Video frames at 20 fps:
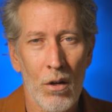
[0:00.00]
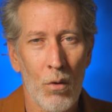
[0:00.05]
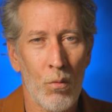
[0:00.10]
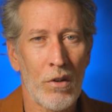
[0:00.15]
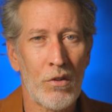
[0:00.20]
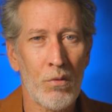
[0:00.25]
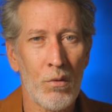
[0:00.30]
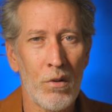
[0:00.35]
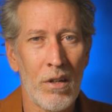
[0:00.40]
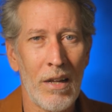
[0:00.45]

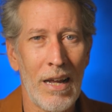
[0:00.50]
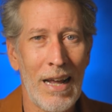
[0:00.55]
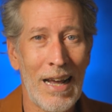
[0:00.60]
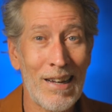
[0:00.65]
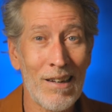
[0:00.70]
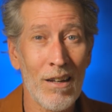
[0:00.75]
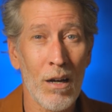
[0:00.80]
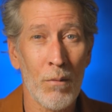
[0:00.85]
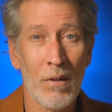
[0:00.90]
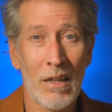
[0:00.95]
which would
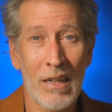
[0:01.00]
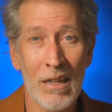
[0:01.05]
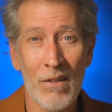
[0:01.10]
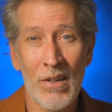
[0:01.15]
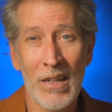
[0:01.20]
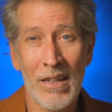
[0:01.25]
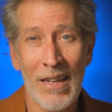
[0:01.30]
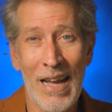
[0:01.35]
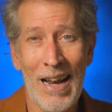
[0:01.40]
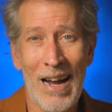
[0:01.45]
end up
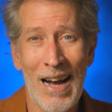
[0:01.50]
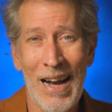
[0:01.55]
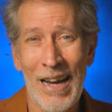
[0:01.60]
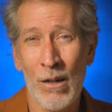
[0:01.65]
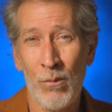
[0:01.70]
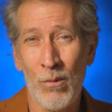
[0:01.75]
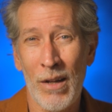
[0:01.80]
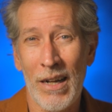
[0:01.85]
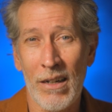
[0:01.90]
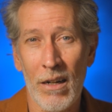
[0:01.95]
giving that
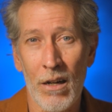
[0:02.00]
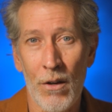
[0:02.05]
item like